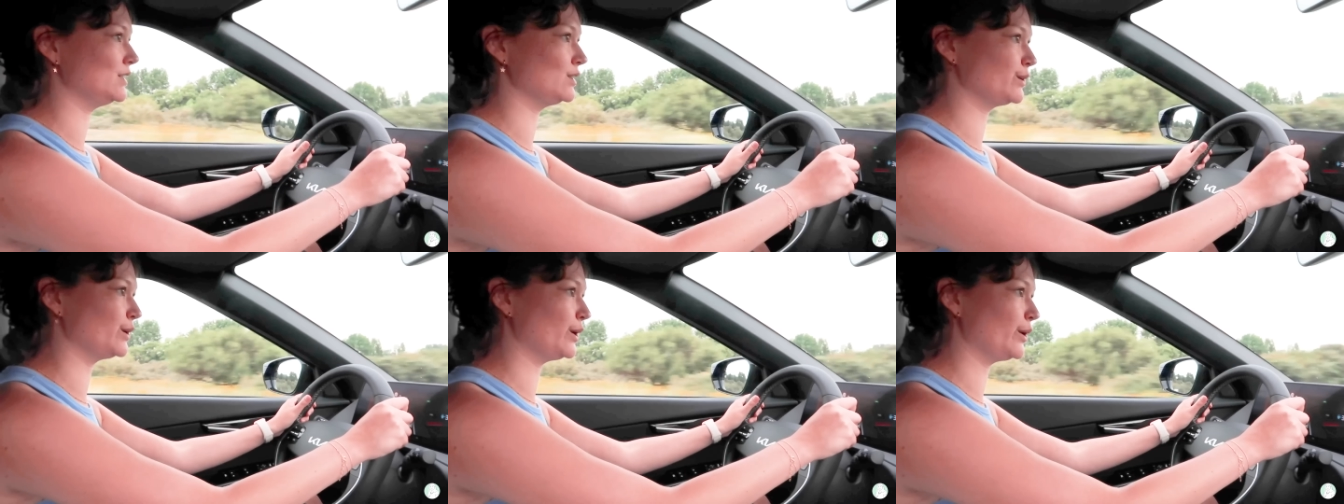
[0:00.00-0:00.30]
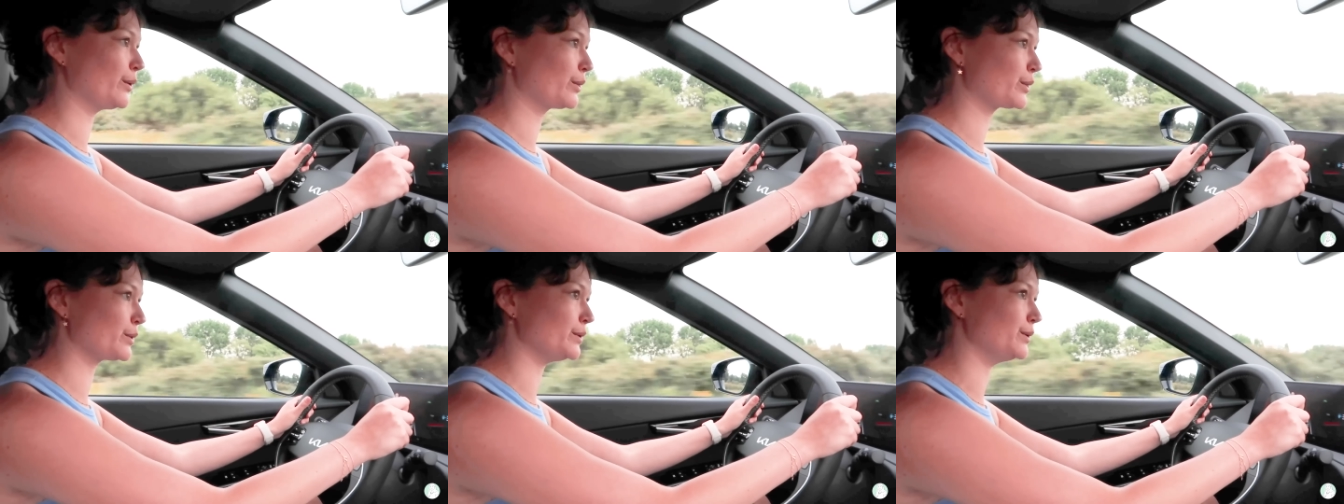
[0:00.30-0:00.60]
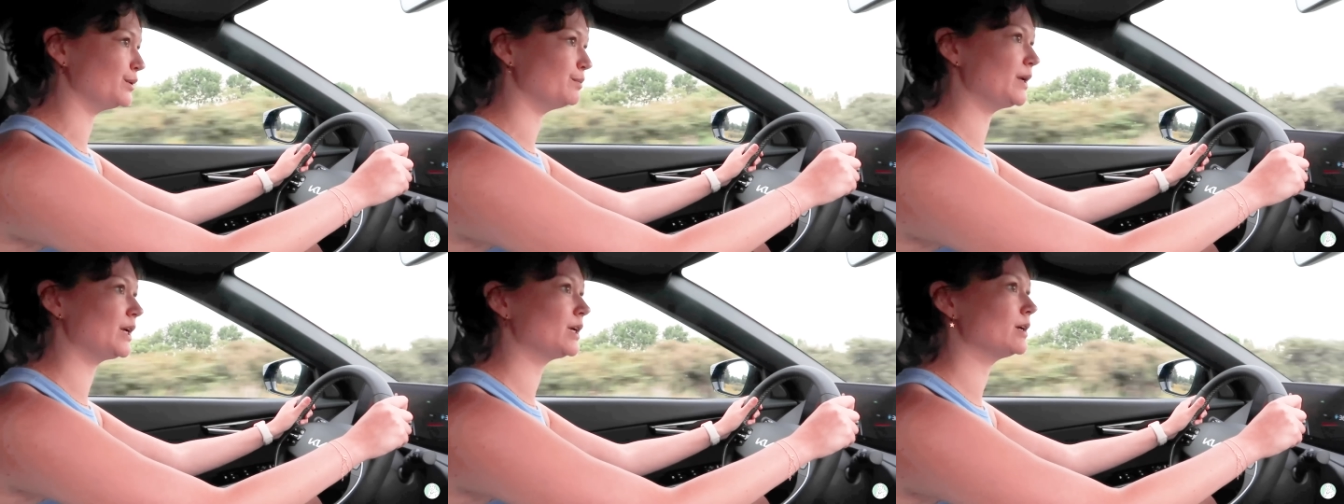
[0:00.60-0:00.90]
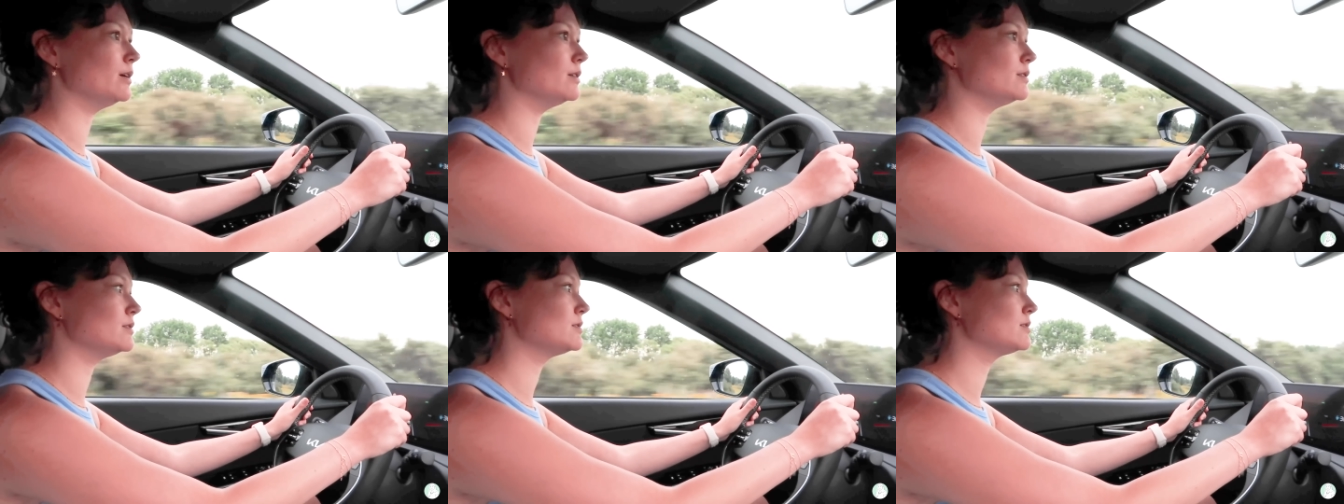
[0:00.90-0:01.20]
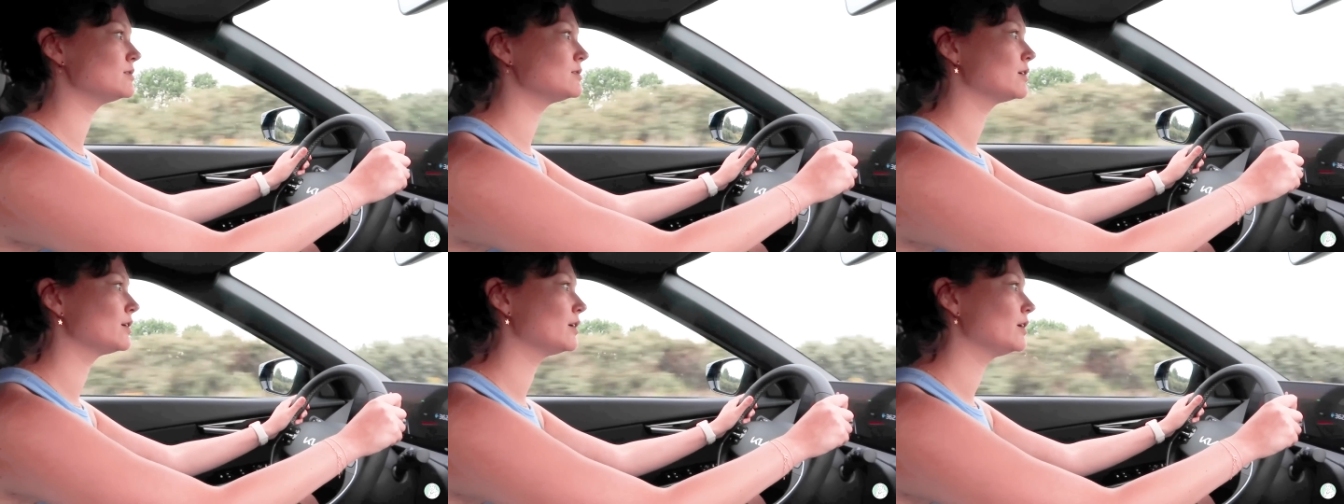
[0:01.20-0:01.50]
didn't go through
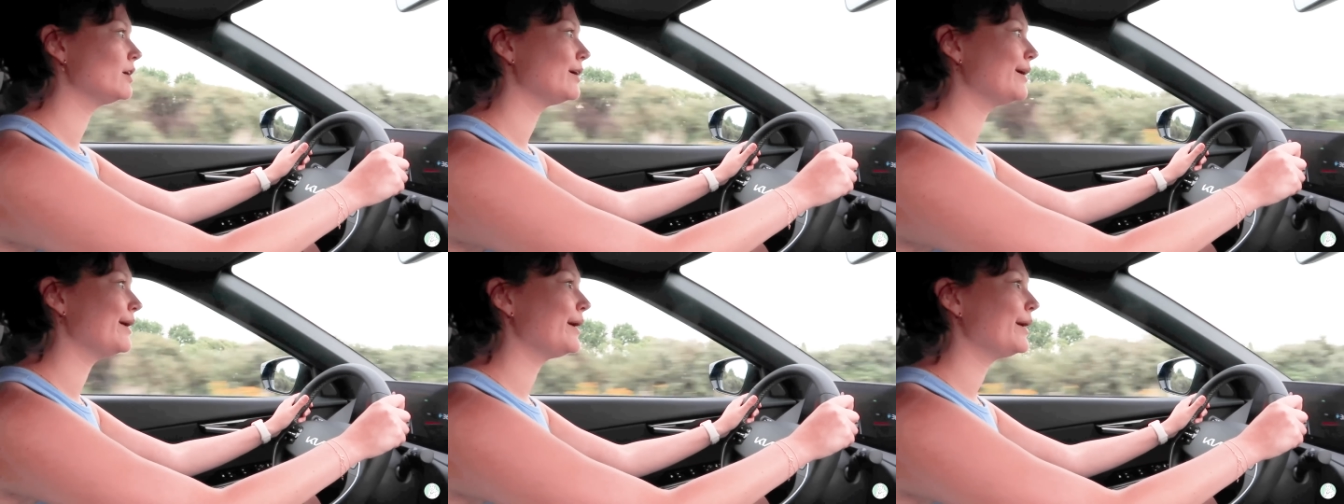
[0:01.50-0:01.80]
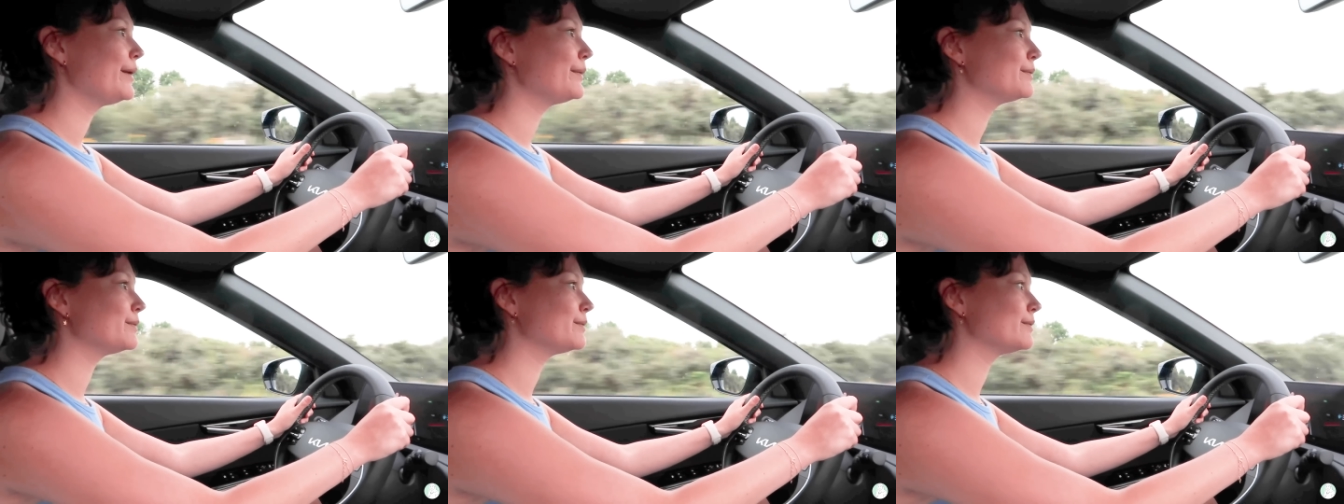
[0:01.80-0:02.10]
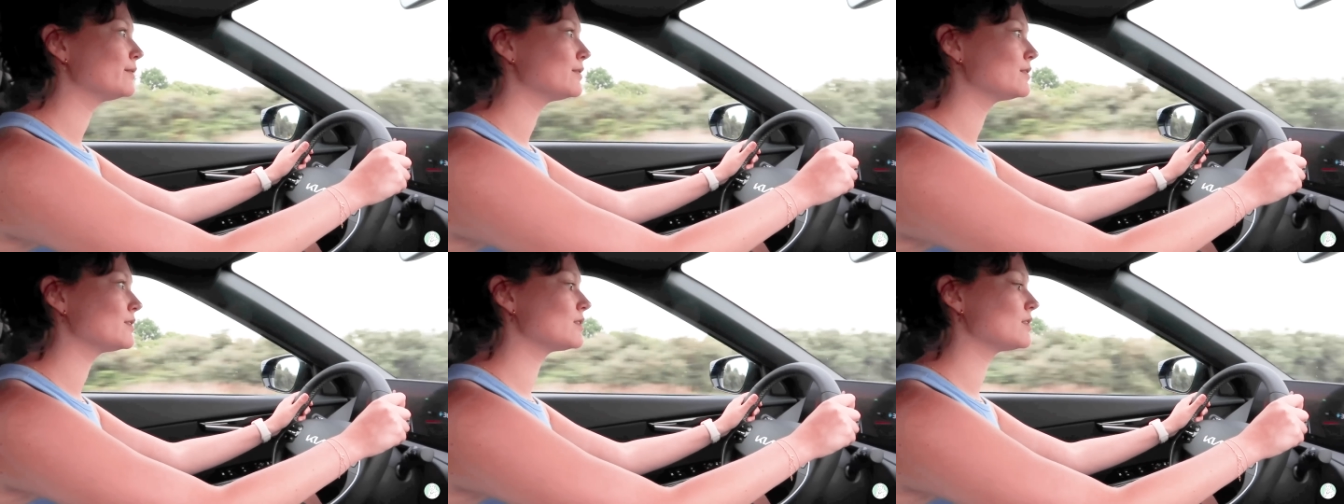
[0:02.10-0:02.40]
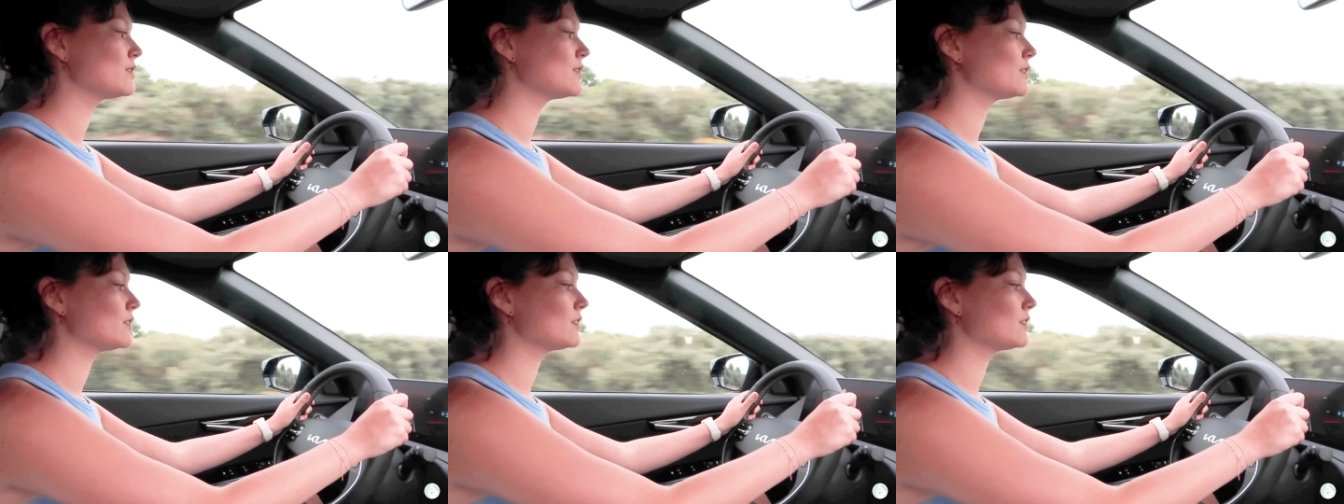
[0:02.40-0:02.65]
because... Yeah, you have to give it a little push.